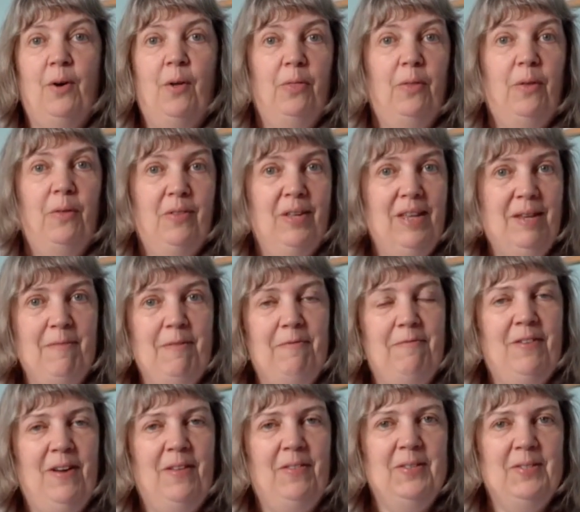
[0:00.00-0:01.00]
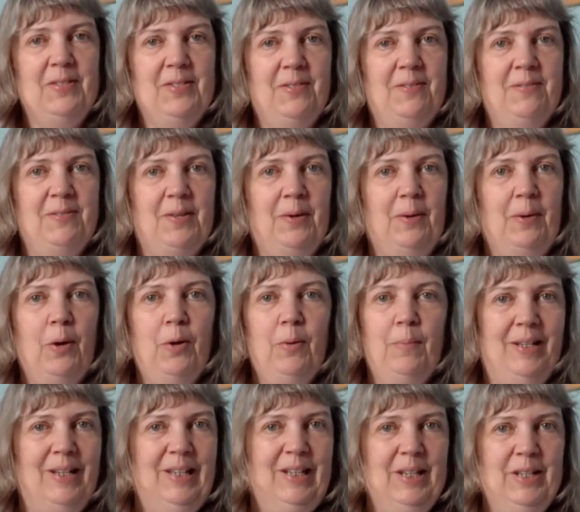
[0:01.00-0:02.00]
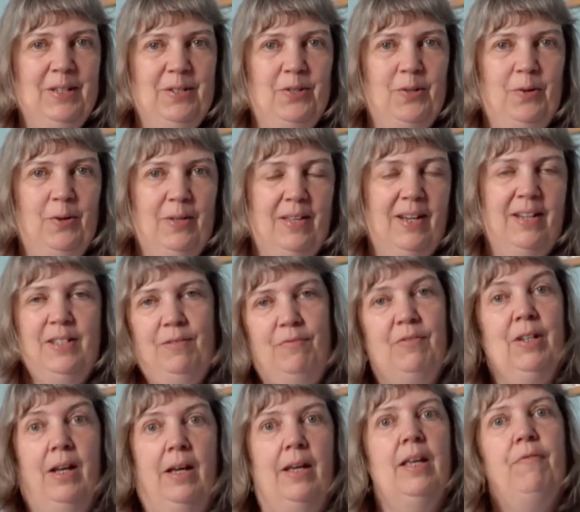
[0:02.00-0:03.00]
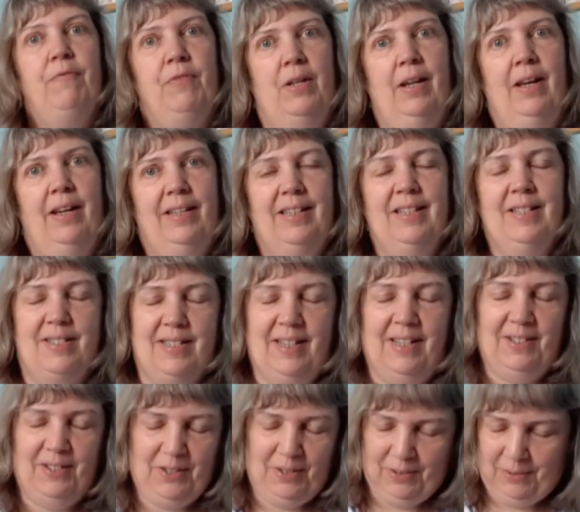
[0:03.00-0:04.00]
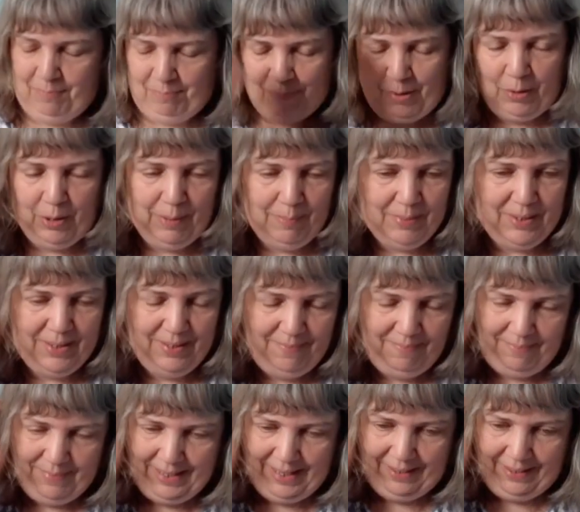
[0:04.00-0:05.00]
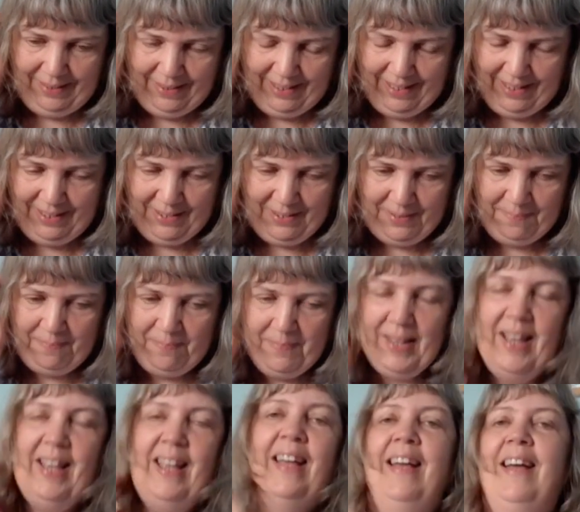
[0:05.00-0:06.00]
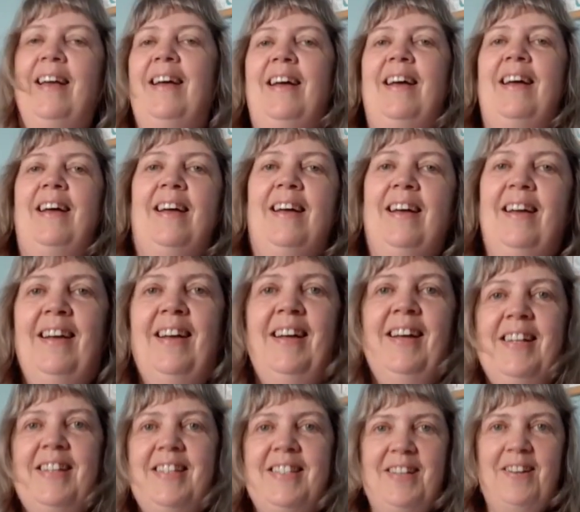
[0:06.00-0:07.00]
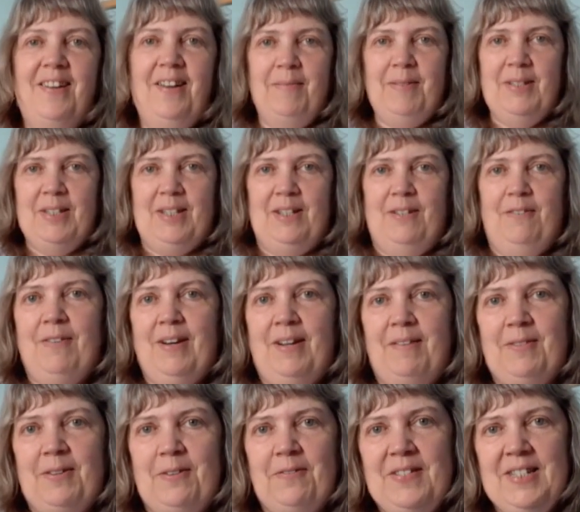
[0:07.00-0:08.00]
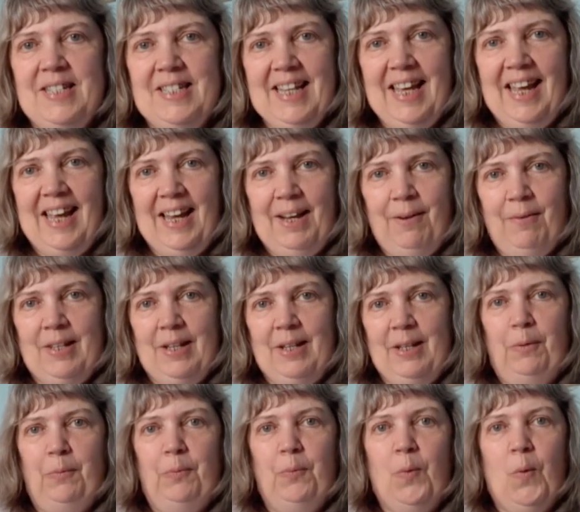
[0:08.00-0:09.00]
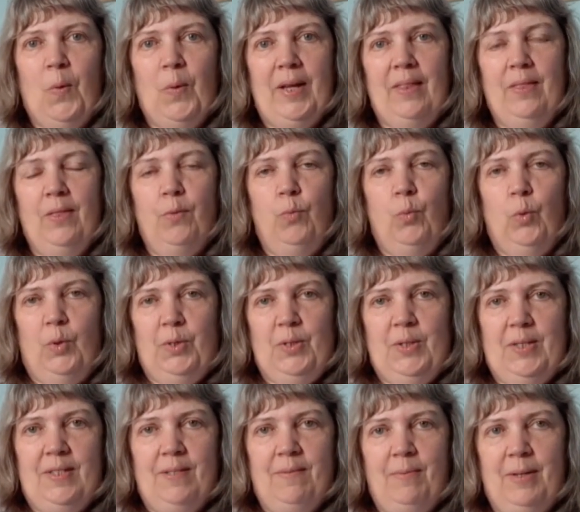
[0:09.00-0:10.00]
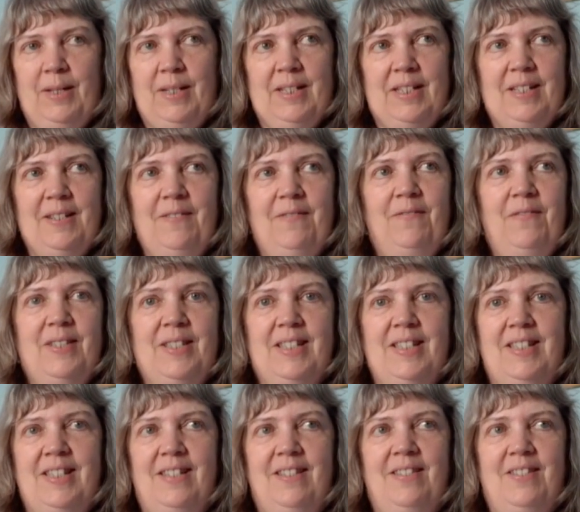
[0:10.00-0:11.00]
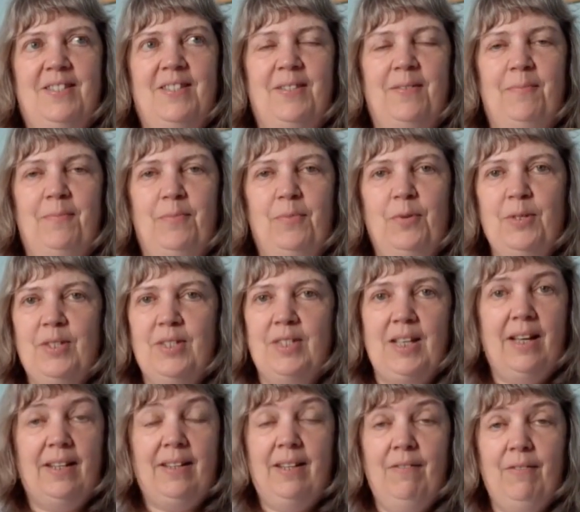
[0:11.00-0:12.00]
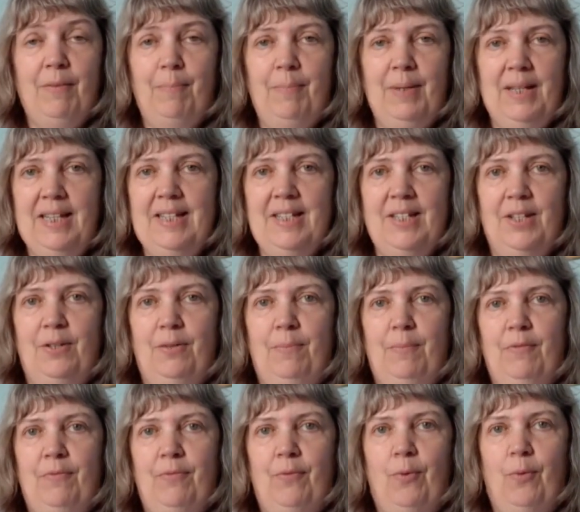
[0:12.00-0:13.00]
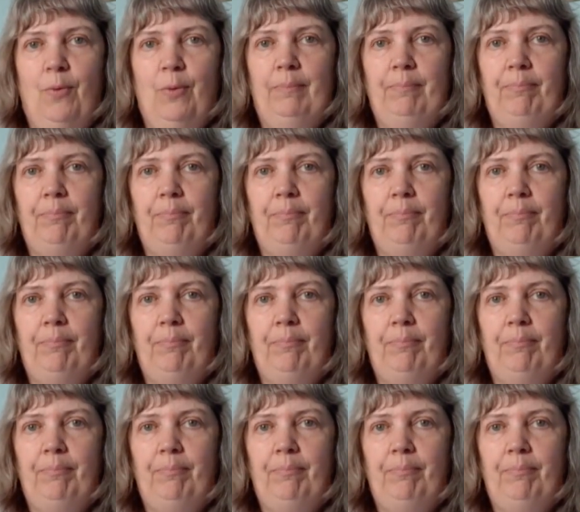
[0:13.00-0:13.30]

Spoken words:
on the theme of feathers. So I hope you're going to enjoy that if you like listening to poems and things. So I'm just going to round off today with a little walk in the woods. Went and visited some woods that I've never been to before